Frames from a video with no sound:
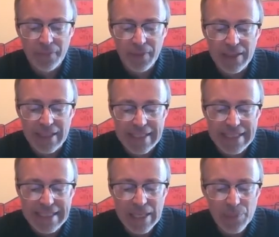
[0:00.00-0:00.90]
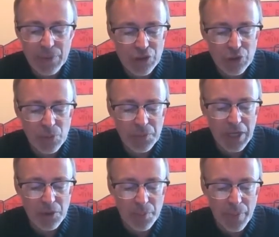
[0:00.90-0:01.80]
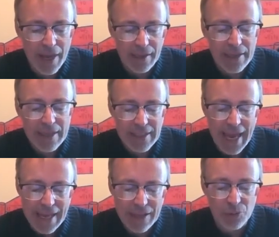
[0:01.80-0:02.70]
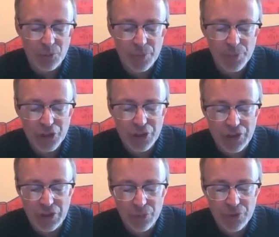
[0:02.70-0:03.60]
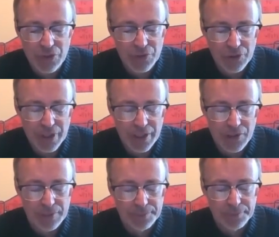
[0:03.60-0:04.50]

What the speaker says: has a steep, scooped out bank tangled with bushes and roots of trees.